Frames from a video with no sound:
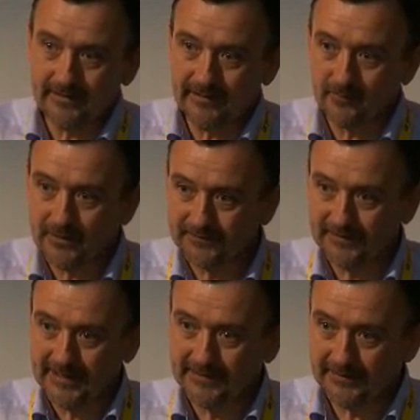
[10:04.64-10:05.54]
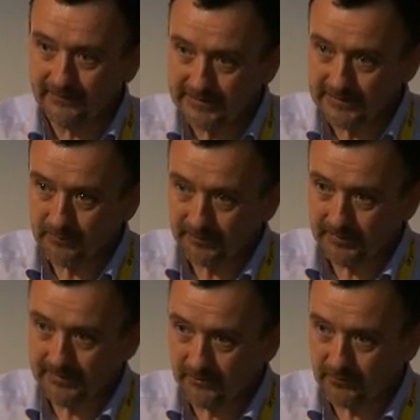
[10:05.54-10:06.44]
it was, again, the vision was
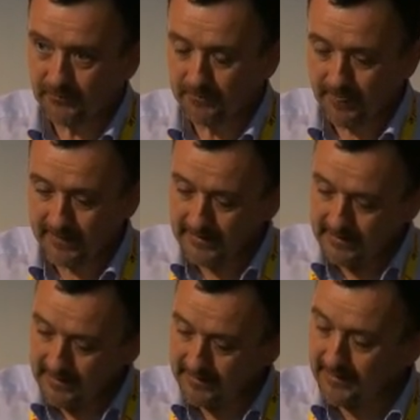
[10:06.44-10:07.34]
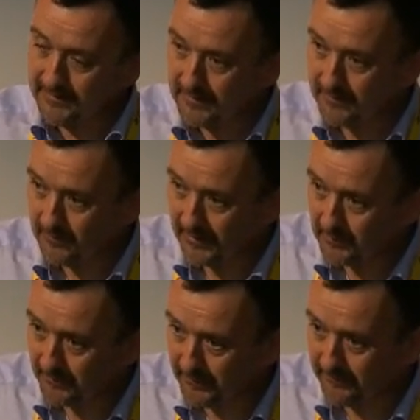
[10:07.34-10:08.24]
being honed. And I had what I
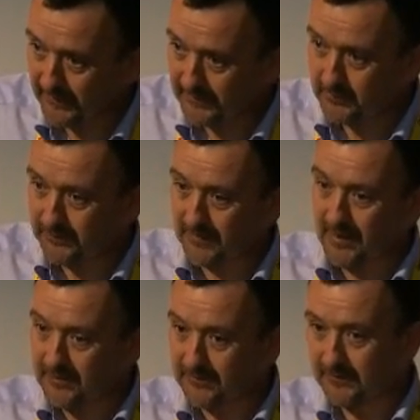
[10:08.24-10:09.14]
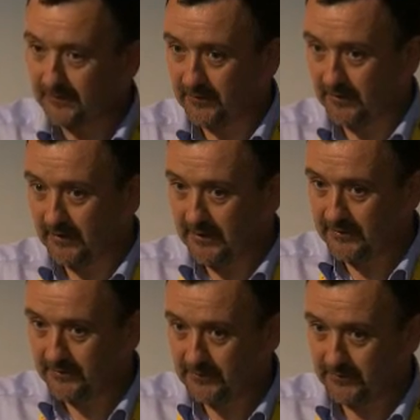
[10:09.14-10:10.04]
would refer to as constant
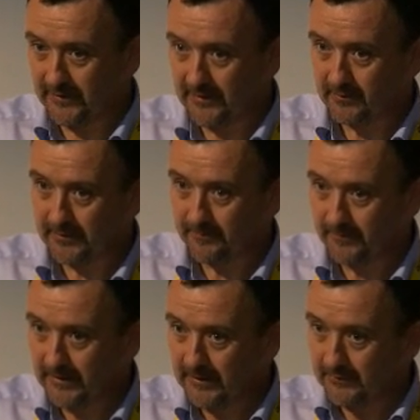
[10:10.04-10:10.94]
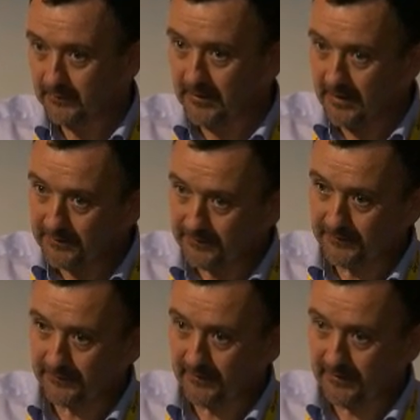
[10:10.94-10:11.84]
circulation through the network. So
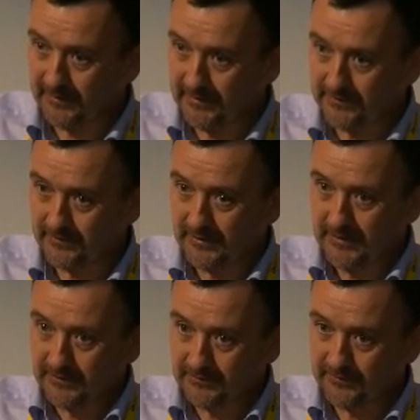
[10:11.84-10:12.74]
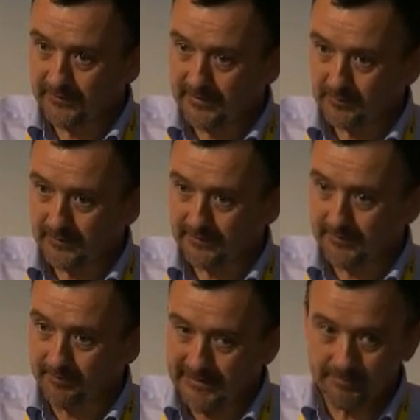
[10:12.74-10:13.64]
constant circulation through the network,
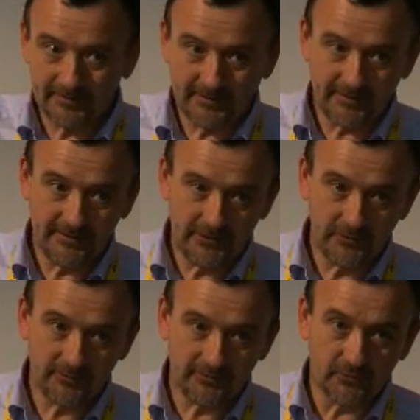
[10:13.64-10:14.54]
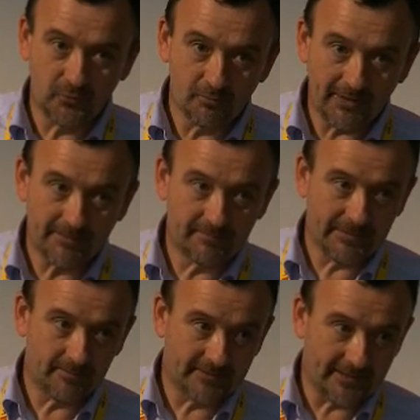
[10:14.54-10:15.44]
the people that I knew who might be
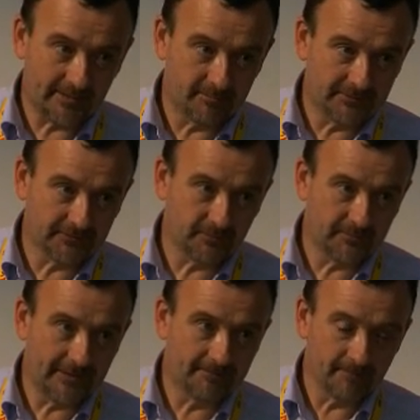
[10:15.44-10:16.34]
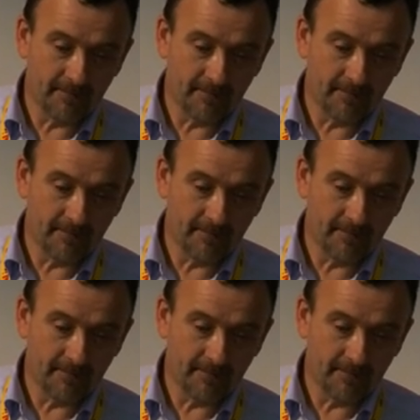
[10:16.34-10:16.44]
able to help me someday.